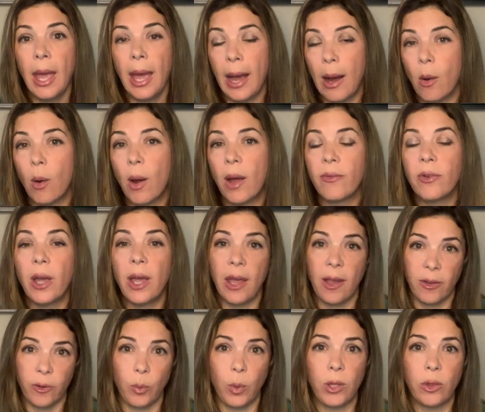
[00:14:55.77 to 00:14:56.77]
However,
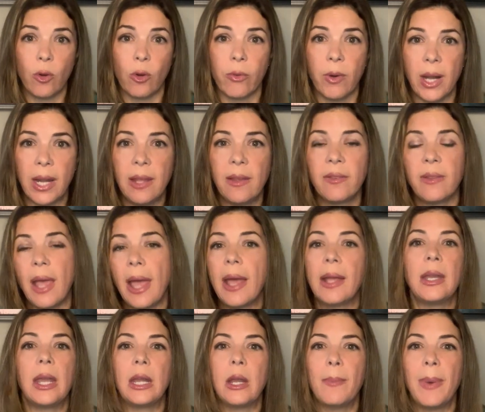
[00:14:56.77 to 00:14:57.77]
as we've already
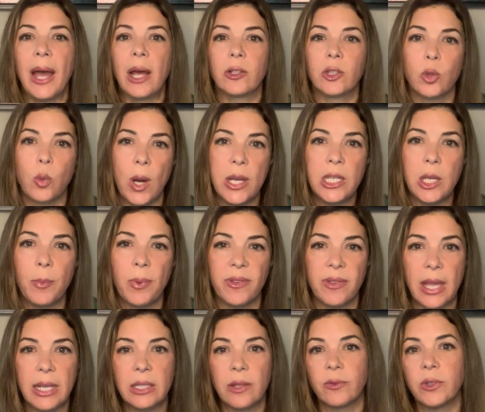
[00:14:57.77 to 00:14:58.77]
said, in about
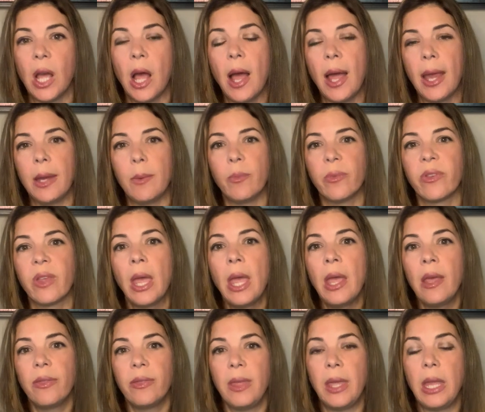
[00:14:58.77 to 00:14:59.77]
20% of times,
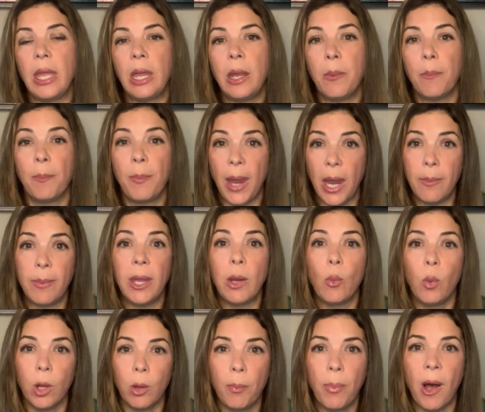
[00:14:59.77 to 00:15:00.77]
the baby
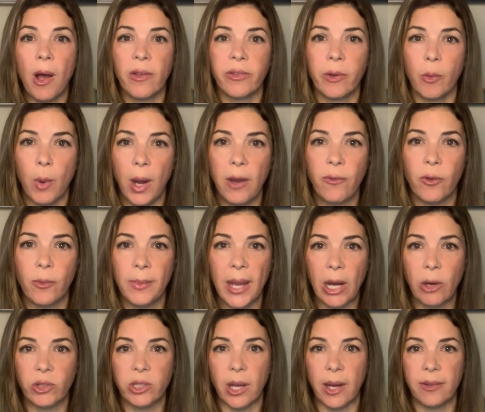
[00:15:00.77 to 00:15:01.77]
will pass away from
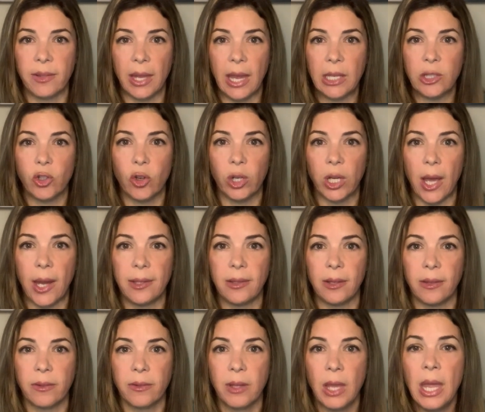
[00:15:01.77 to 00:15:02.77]
necrotizing
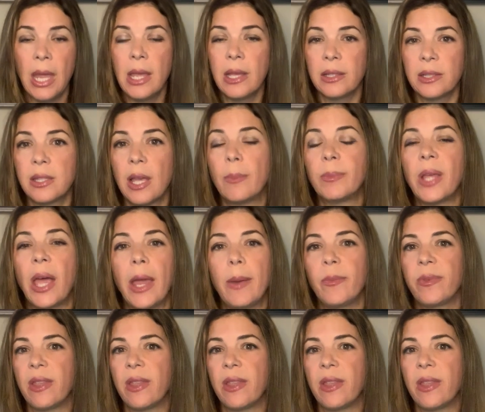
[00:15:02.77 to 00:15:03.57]
enterocolitis. Sometimes